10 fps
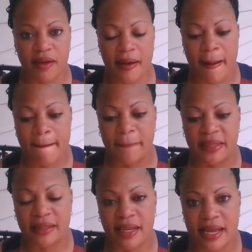uh,
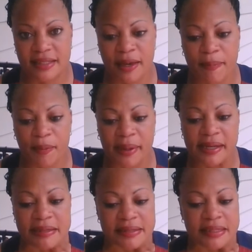in the last couple
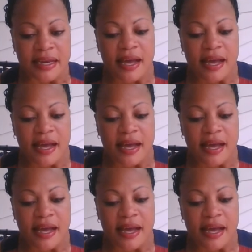months.